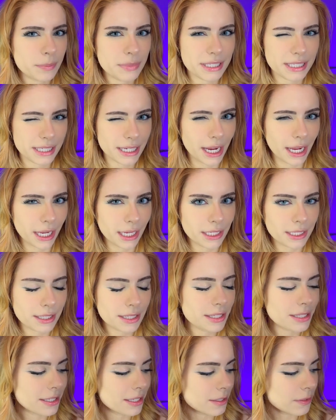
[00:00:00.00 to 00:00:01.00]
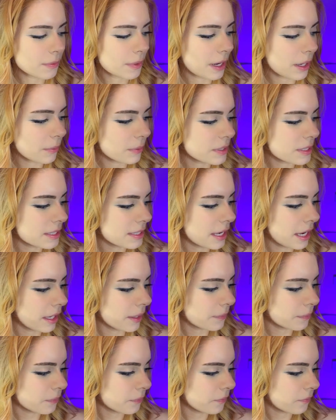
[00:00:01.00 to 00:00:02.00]
stains is what I would say.
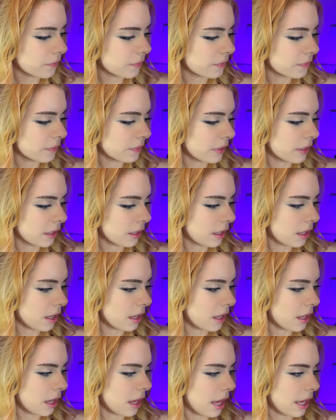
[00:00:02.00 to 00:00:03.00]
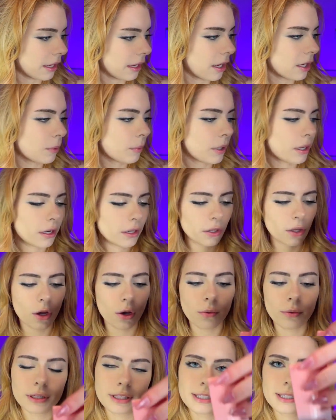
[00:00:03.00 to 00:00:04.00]
I kind of want to go
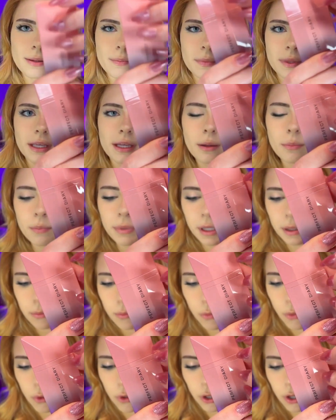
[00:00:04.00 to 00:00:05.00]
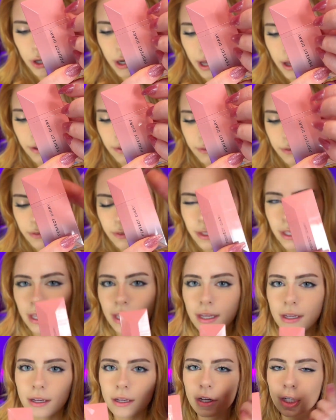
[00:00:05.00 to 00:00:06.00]
with something a bit more of the
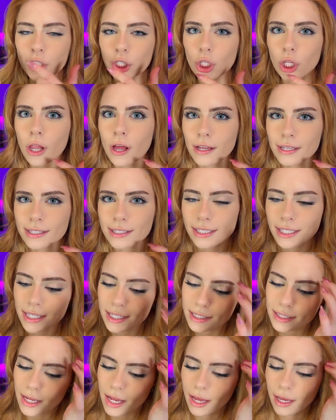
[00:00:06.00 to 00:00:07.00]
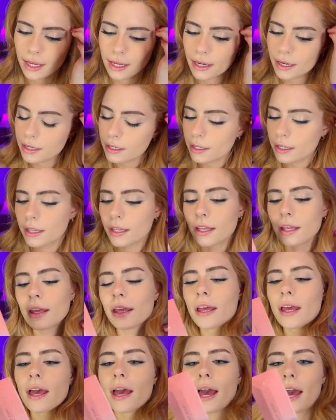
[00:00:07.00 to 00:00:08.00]
glossy side,
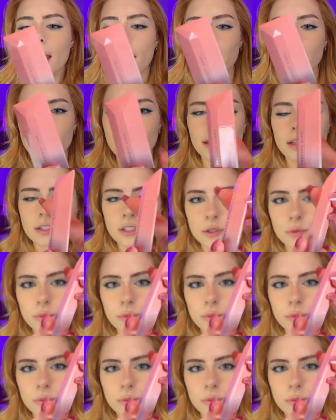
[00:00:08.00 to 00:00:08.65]
and this